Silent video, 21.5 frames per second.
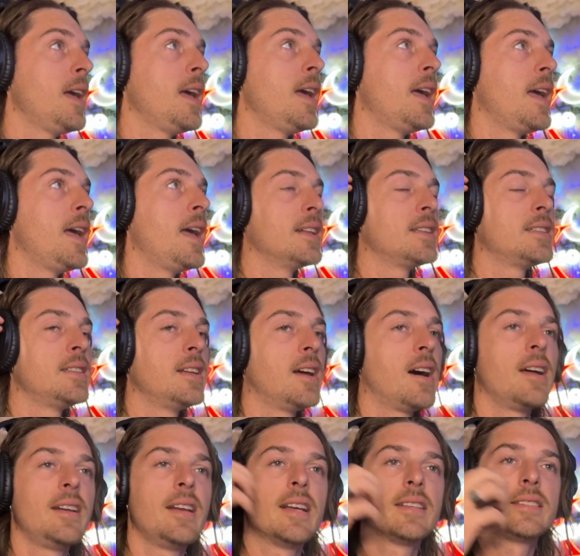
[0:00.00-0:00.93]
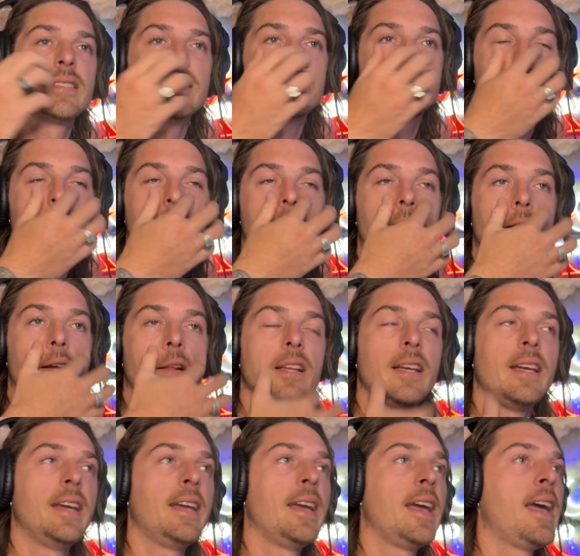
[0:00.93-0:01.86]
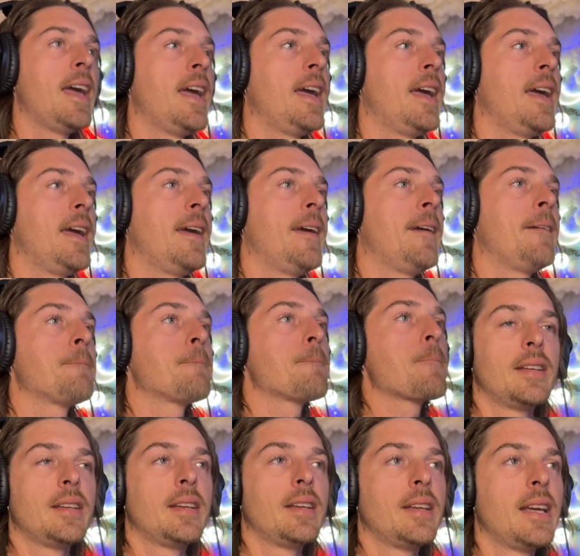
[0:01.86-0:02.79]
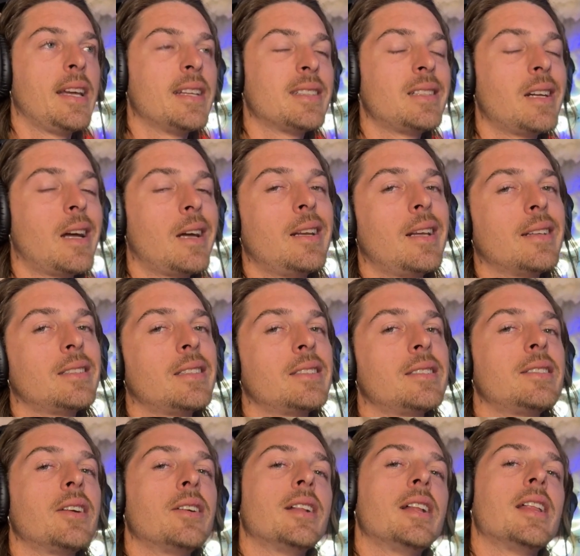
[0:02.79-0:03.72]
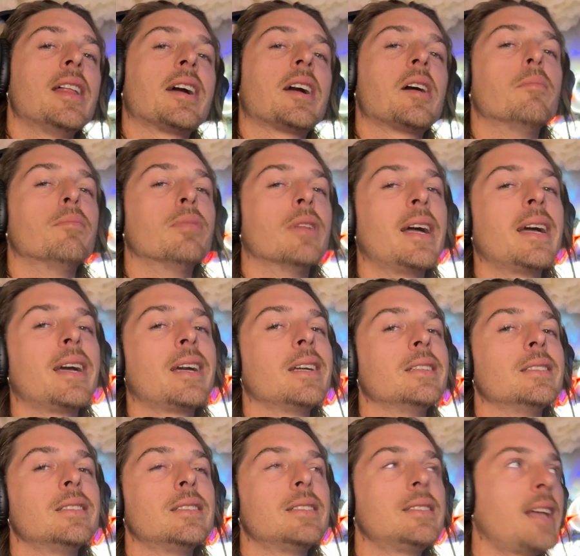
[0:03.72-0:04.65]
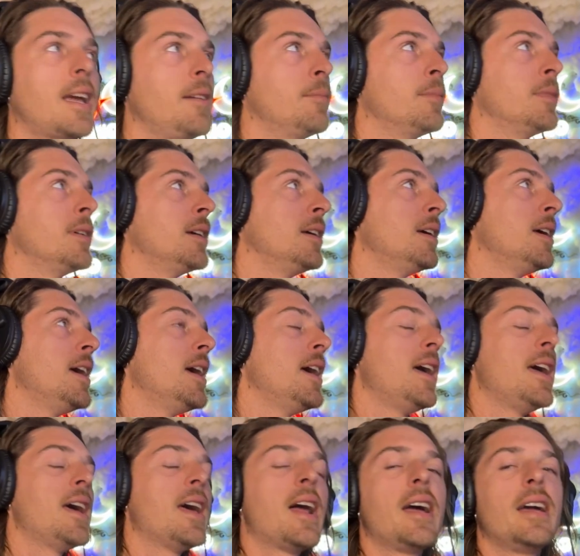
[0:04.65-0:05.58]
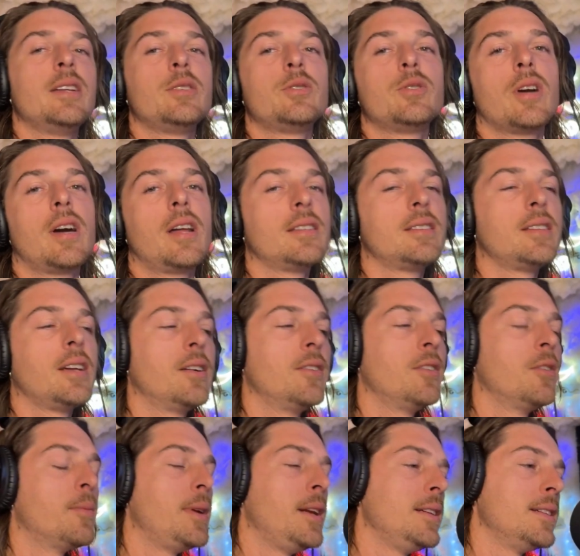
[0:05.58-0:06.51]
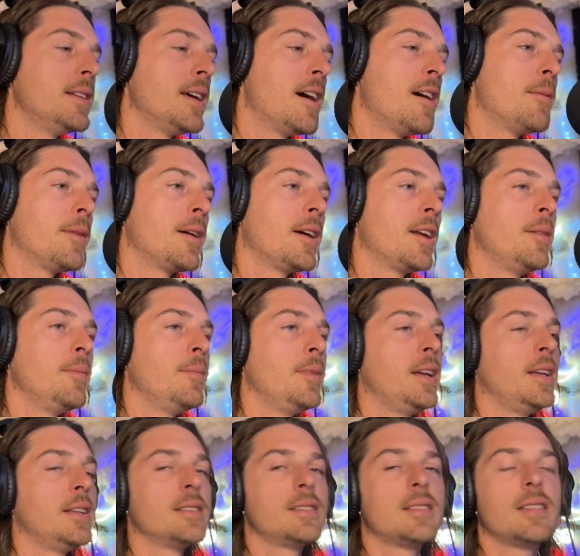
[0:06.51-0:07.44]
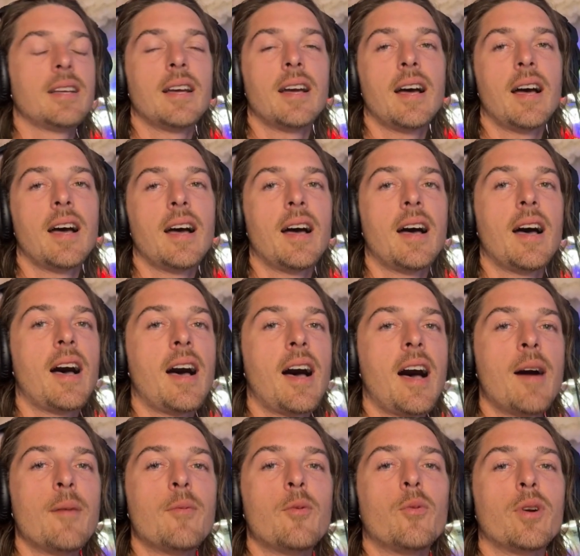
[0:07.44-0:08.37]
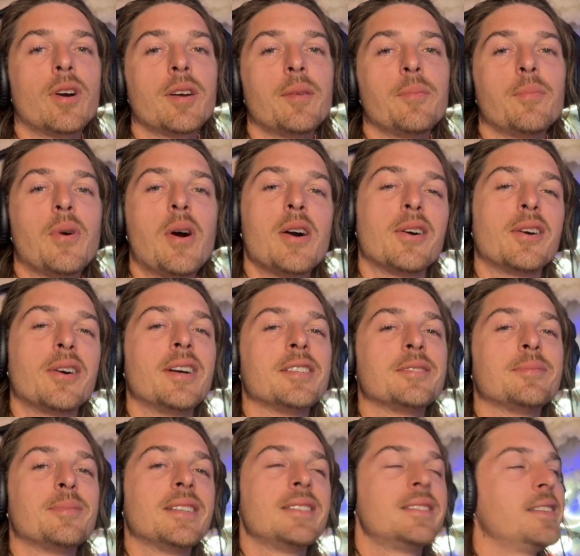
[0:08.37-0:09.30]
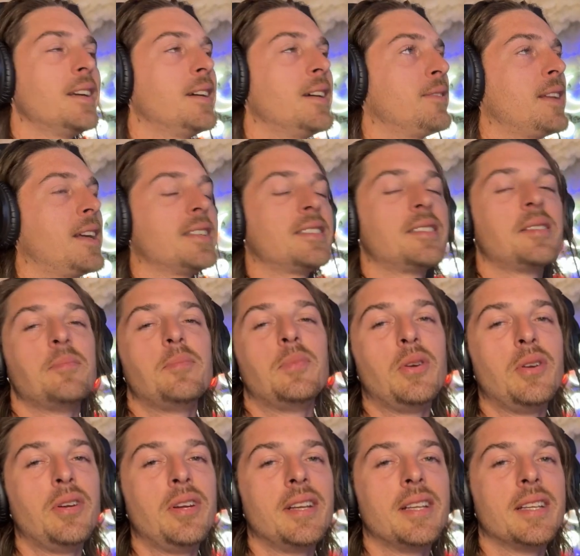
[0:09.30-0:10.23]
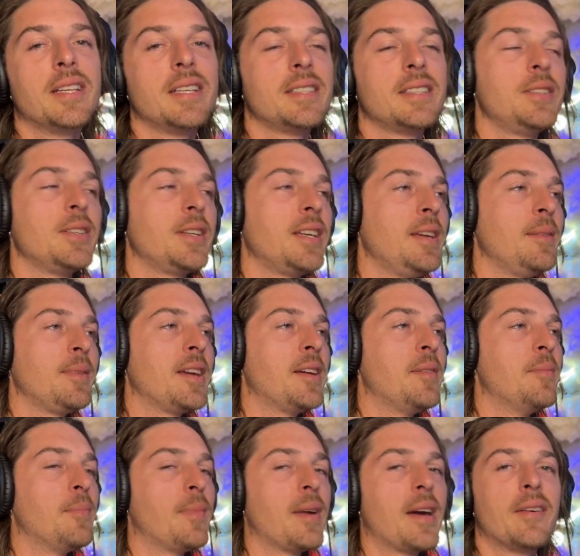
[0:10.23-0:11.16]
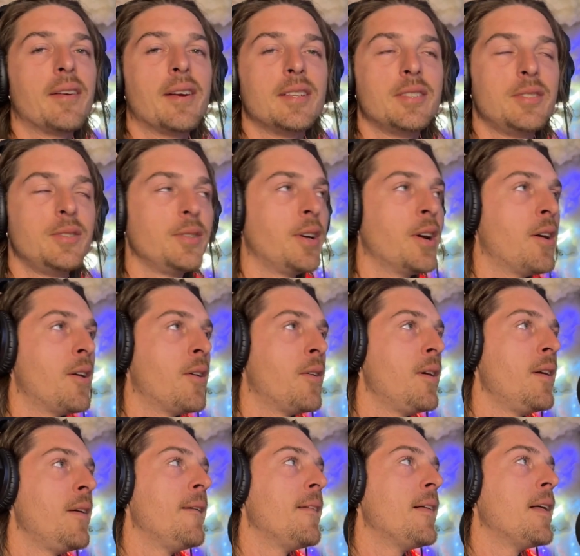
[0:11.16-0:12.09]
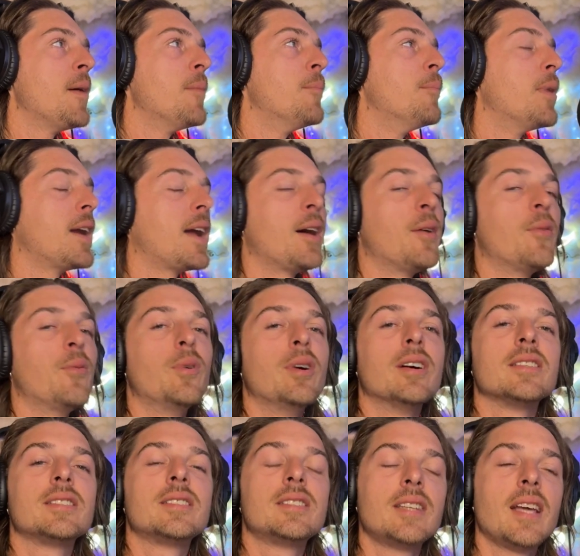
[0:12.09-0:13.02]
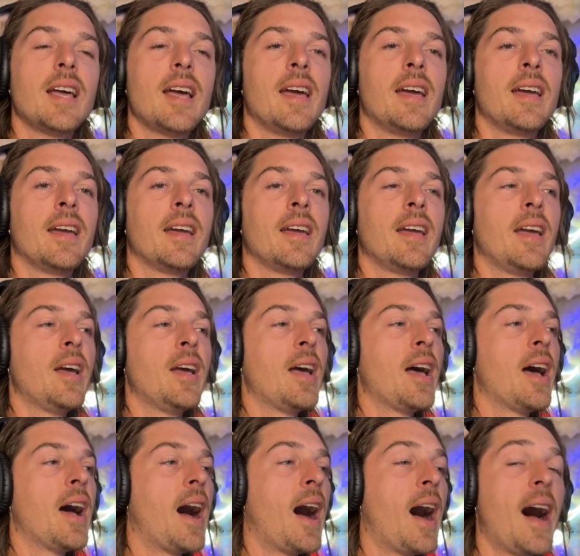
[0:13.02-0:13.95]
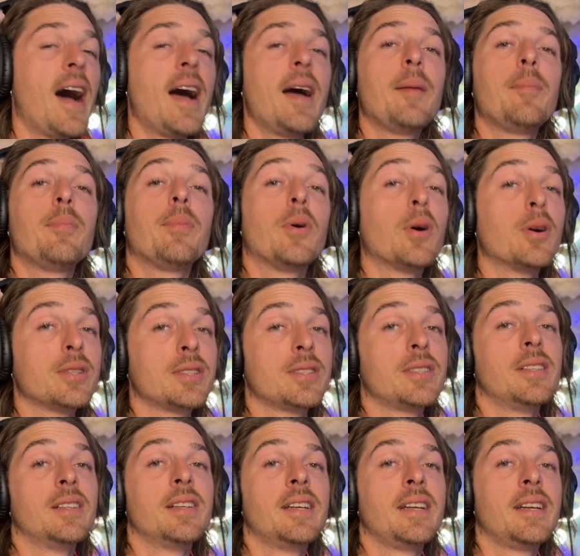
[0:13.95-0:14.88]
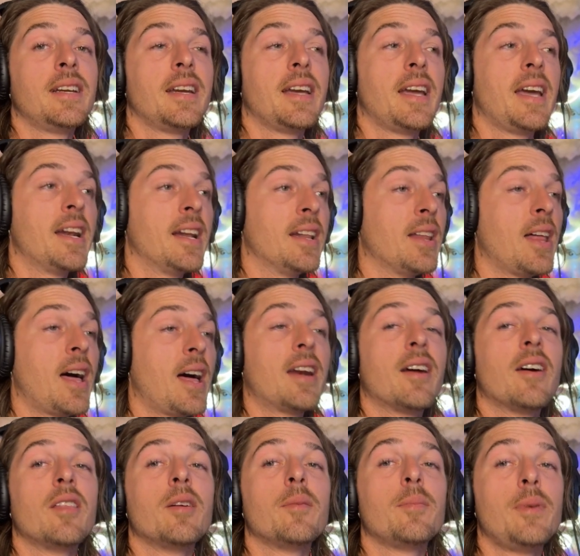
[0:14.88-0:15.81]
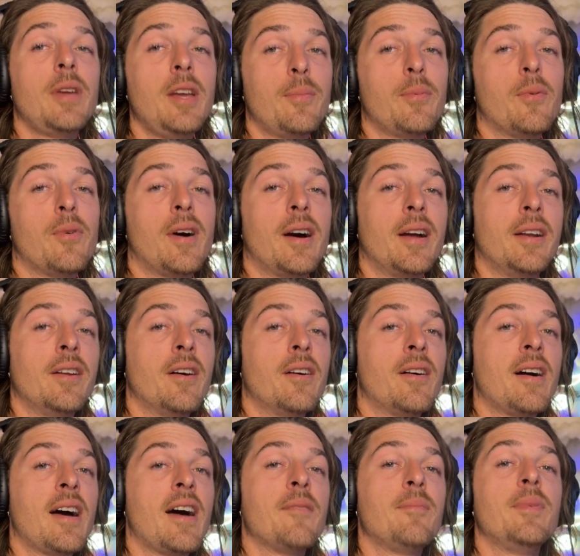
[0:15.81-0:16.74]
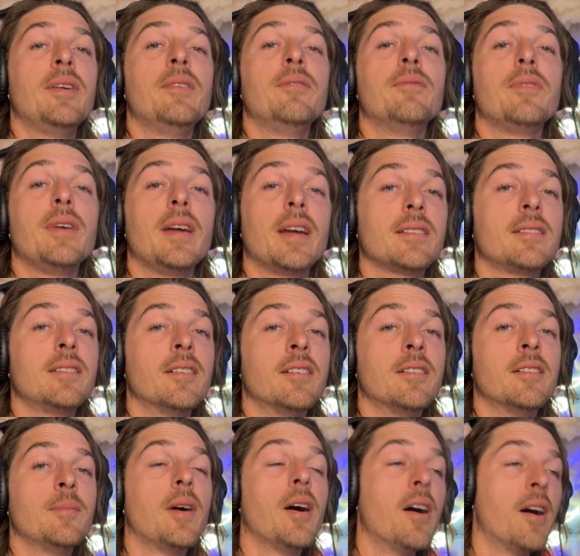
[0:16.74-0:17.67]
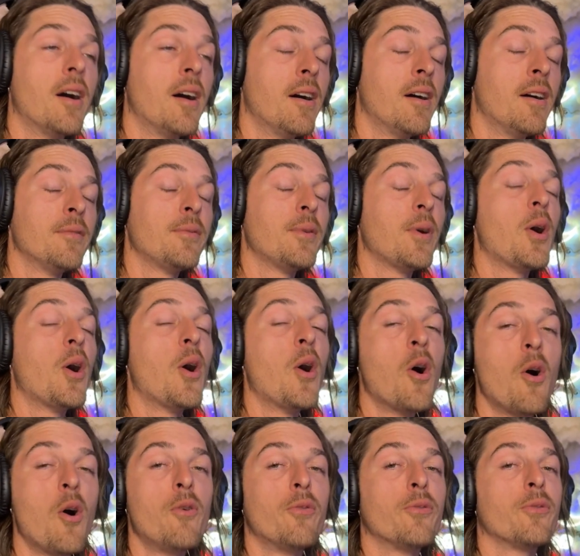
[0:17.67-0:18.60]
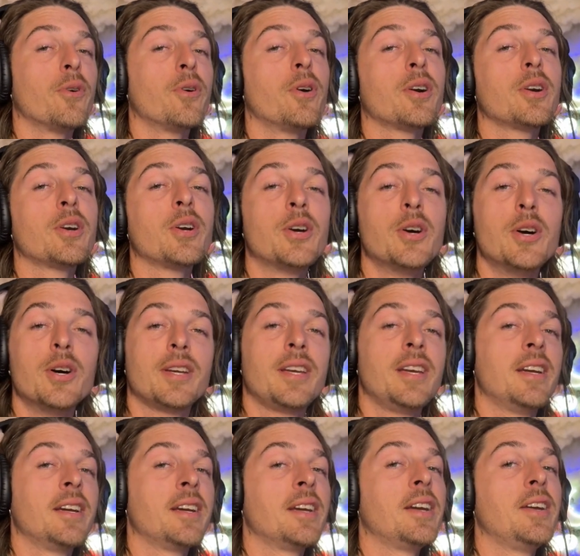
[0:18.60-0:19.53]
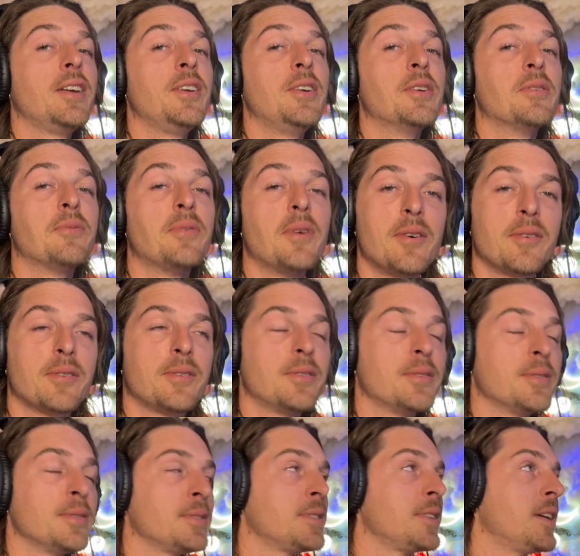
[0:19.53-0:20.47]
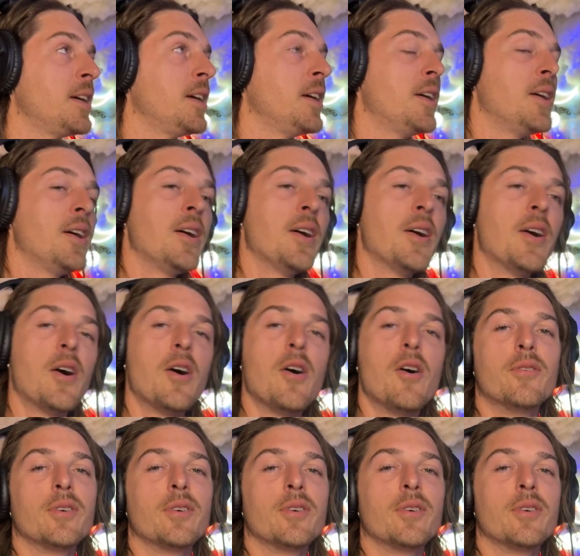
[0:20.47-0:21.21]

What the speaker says: It's not necessarily like a blanket statement. And I ain't trying to tear nobody down by any means. I'm a work in progress myself. That's the beauty of this. You keep getting better as you go. But I will say, I personally, and a lot of other people I know, have been victim of overcooking your vocals, over